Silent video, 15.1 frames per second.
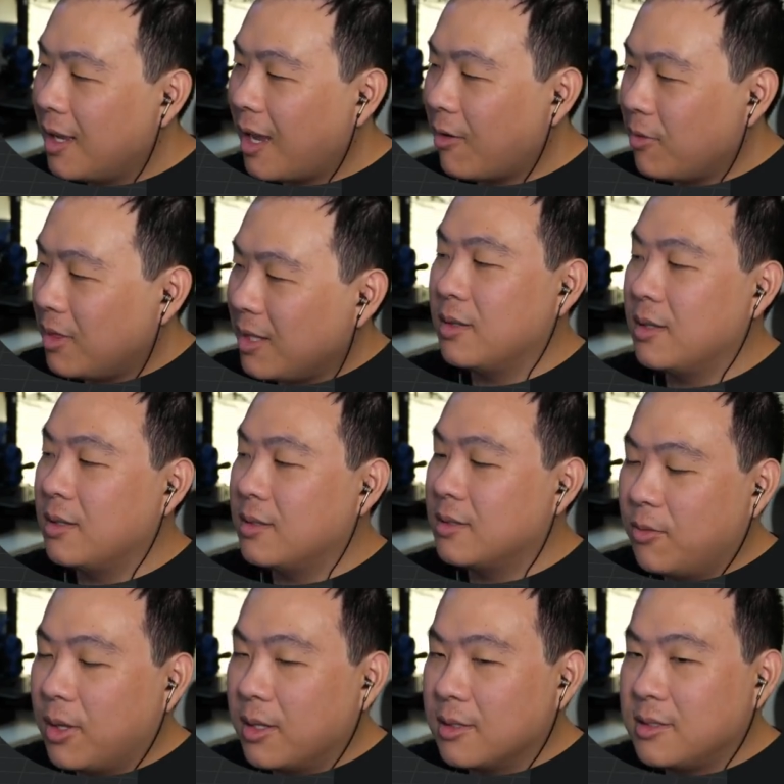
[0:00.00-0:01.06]
everything
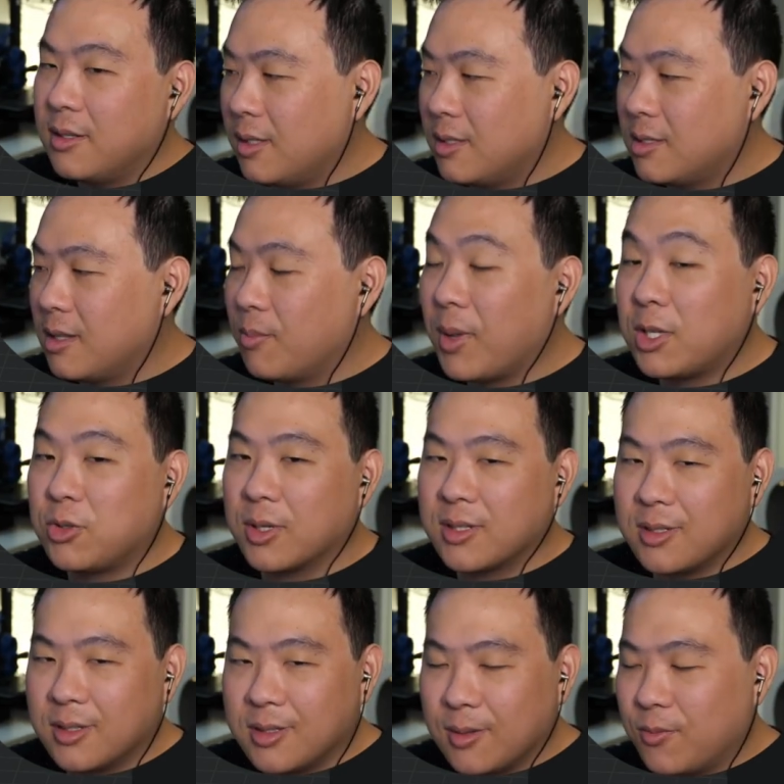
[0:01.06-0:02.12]
is relative to the metric
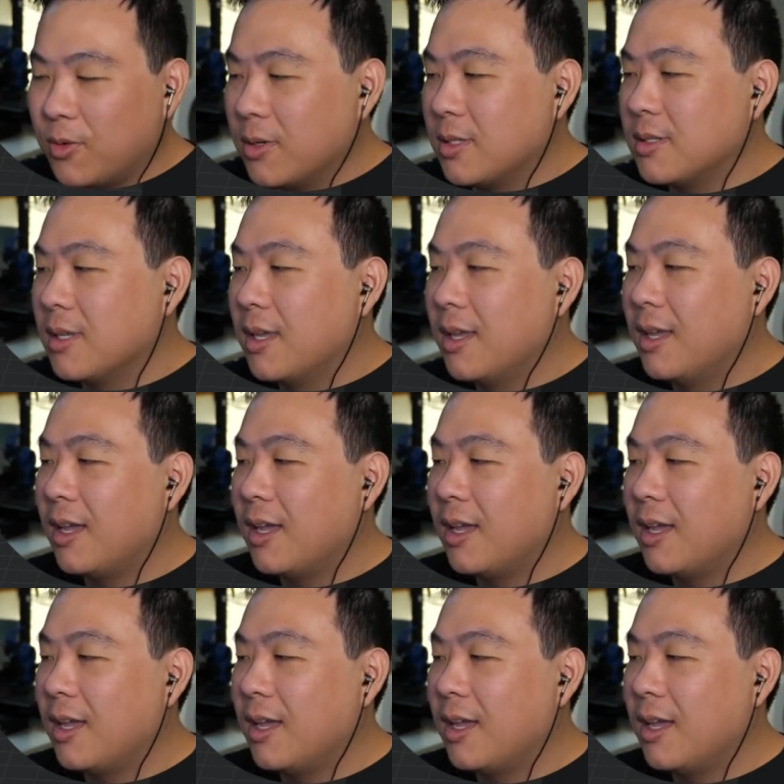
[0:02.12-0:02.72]
system first,